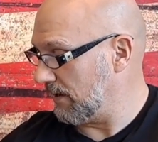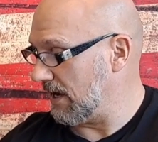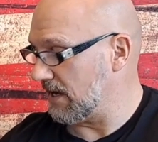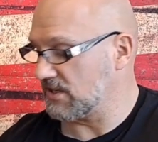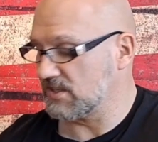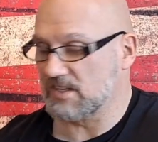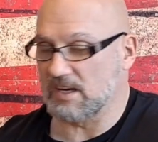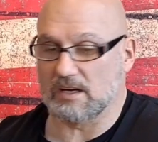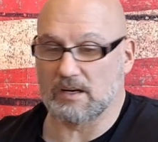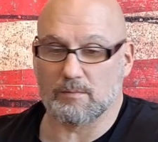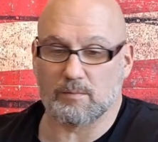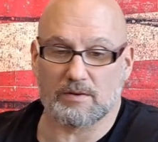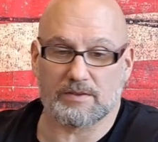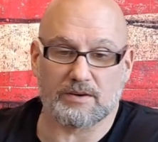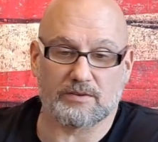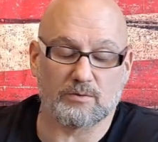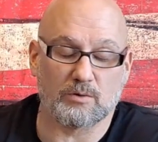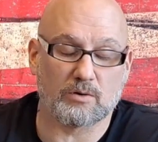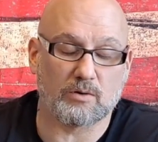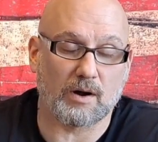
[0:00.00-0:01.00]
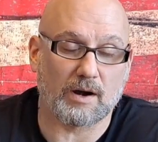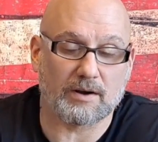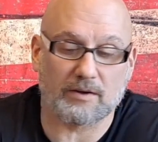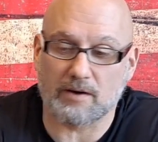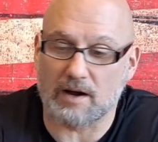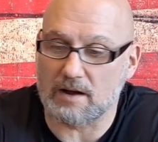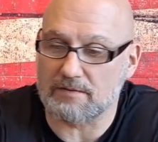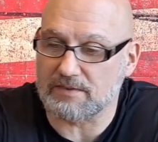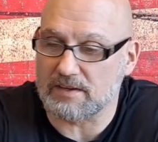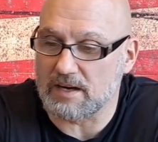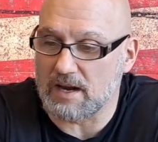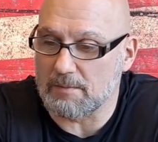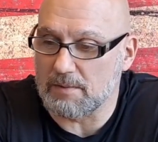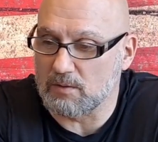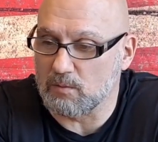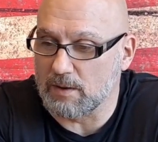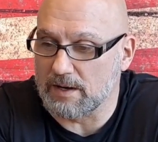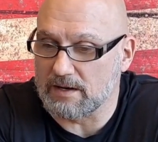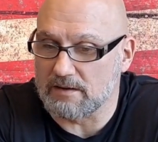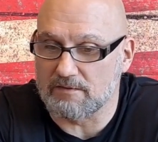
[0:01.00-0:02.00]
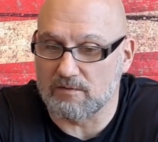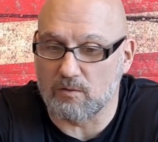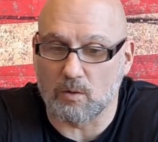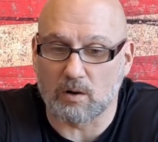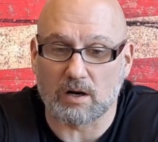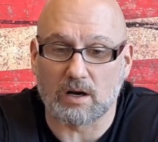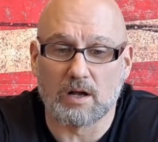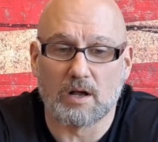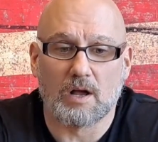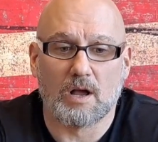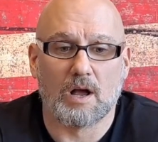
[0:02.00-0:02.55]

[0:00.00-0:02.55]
got set up with our new chronograph that I've been waiting for,